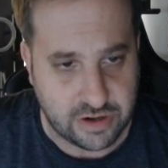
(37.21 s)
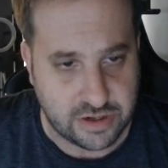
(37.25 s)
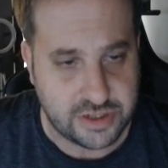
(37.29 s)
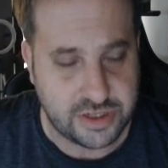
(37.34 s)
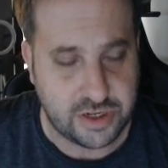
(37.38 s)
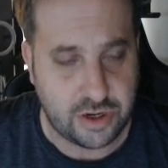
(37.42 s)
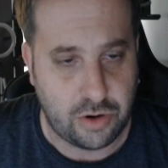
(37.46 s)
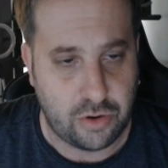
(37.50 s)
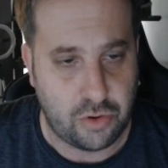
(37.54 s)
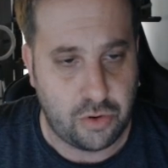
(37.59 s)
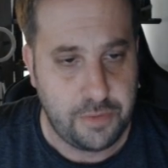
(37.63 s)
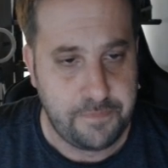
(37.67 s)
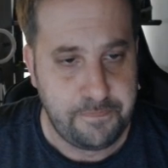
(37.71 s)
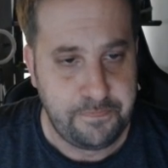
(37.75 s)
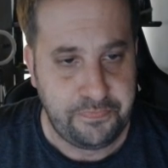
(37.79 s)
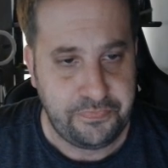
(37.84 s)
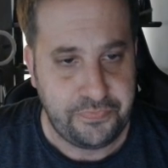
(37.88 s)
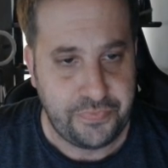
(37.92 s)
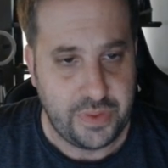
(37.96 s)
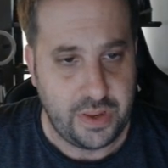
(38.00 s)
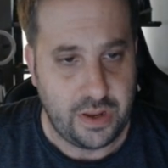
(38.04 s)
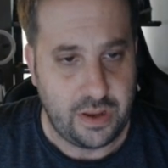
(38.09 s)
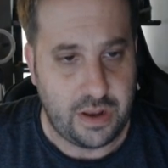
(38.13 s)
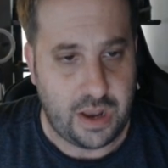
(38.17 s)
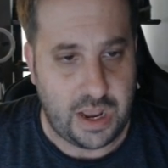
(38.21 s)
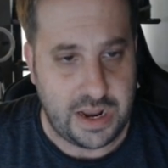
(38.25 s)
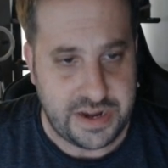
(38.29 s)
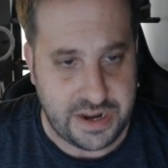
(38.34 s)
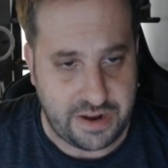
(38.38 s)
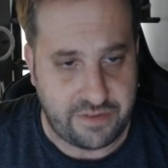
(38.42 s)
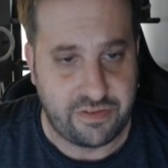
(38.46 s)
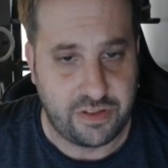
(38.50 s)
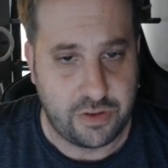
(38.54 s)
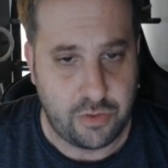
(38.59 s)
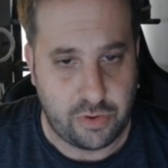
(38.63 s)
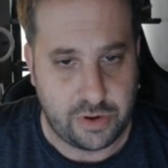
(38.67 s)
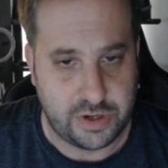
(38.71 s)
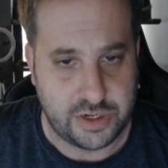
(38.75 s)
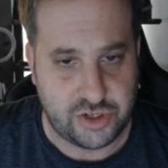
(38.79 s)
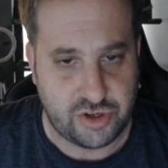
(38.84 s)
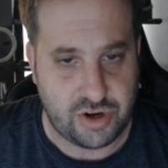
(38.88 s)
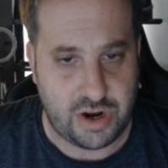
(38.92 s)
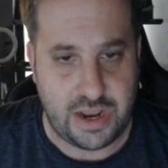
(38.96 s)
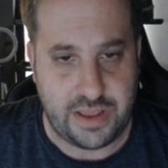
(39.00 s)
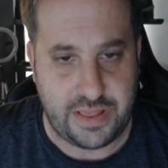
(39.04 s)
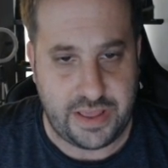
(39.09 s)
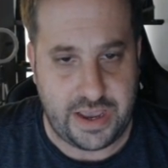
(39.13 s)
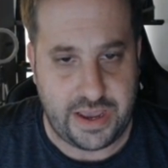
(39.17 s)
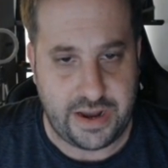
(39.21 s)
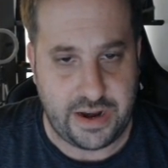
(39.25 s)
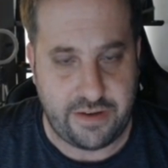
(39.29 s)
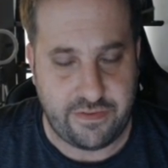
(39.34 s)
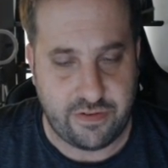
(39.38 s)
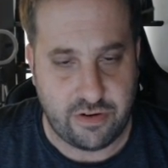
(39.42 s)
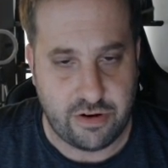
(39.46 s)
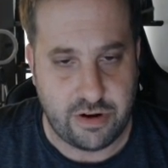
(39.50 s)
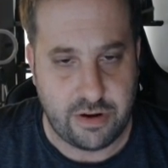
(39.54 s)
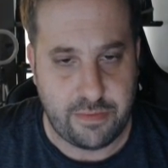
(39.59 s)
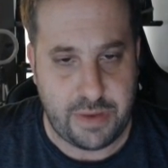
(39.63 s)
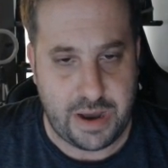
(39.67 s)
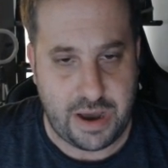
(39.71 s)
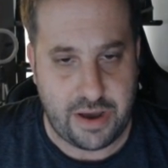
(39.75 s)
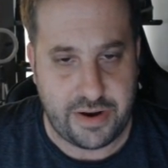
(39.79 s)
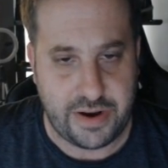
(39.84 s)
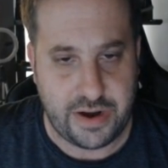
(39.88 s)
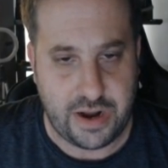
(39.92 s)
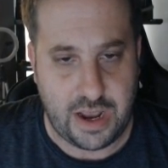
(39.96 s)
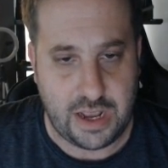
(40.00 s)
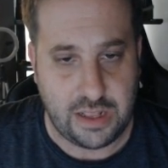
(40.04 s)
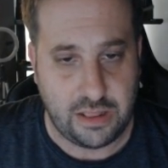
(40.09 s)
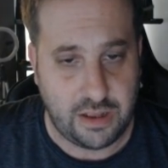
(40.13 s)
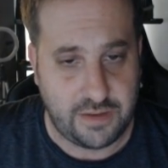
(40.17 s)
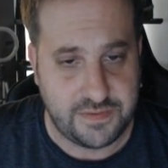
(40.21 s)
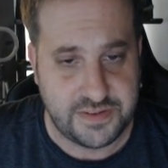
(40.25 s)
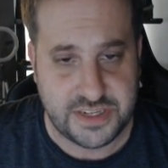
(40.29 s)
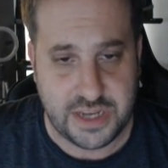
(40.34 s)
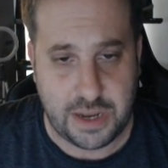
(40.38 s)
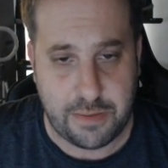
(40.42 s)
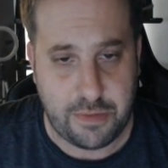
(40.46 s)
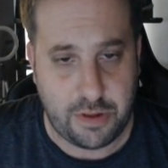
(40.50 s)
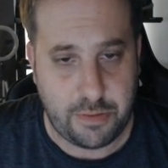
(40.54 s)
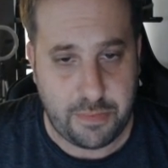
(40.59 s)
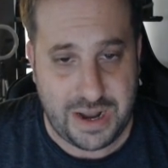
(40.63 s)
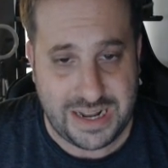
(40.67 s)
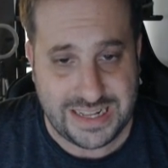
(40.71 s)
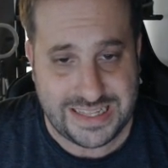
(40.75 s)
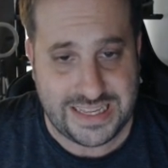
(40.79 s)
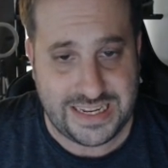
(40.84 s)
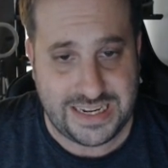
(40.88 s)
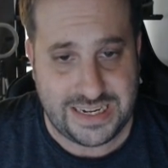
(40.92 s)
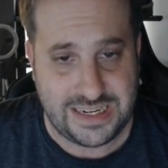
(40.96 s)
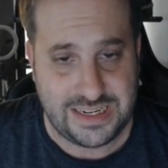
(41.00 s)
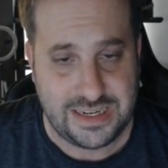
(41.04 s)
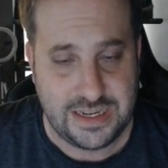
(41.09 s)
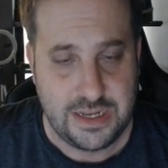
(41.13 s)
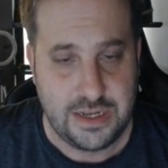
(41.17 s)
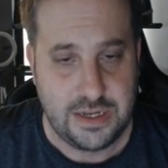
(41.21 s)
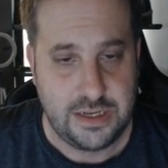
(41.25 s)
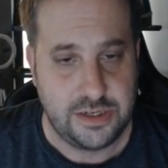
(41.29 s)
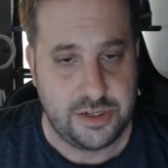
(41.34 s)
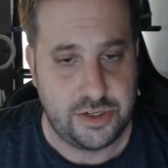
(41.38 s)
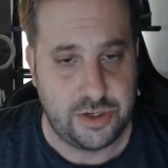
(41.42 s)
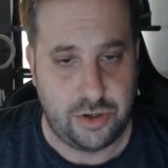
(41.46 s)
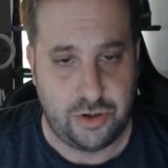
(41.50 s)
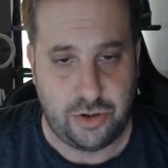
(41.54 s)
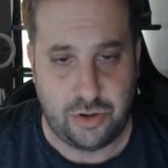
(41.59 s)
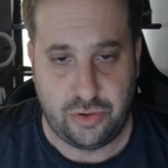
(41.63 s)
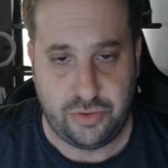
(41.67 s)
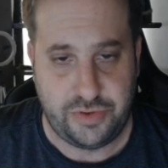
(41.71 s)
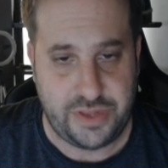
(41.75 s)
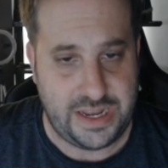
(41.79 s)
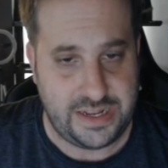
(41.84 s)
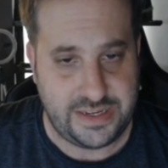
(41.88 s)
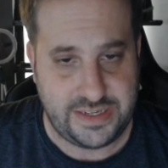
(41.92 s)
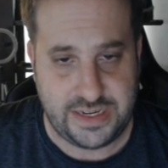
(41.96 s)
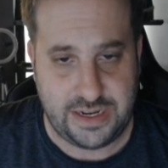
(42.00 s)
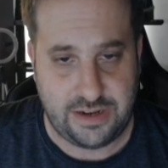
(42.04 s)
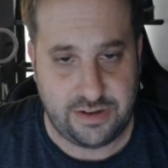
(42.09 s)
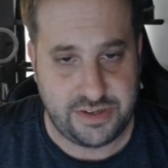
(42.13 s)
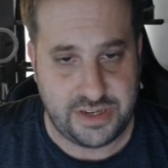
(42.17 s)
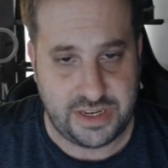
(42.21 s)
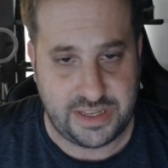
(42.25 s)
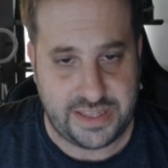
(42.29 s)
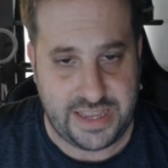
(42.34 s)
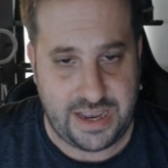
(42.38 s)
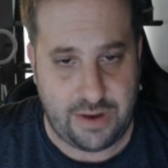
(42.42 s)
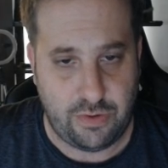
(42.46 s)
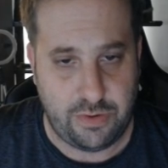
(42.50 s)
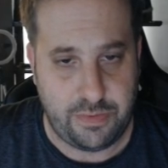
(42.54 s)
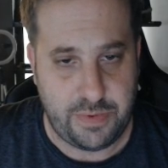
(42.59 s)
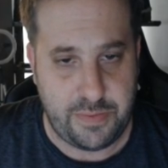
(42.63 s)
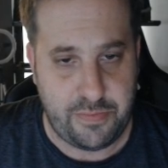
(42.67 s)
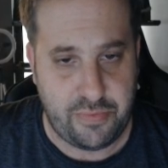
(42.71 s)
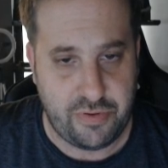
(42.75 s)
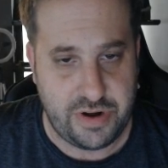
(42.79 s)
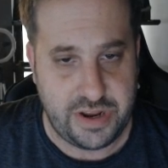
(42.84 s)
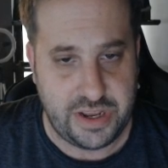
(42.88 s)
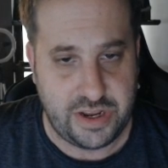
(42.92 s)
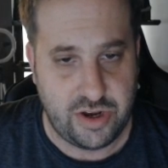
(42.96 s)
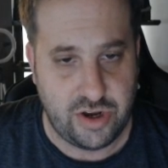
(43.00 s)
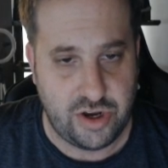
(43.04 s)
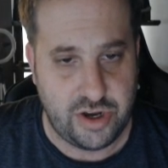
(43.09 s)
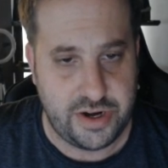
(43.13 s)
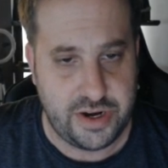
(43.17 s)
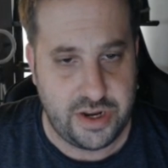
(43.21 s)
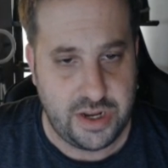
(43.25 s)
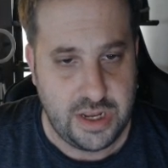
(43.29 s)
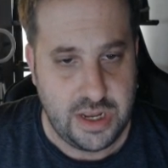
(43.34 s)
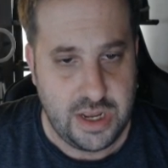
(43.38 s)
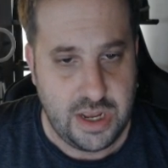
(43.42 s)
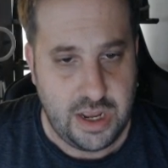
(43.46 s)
So I definitely want to try that. I've heard about it. I love sambal mata, so that sounds like that would be pretty good.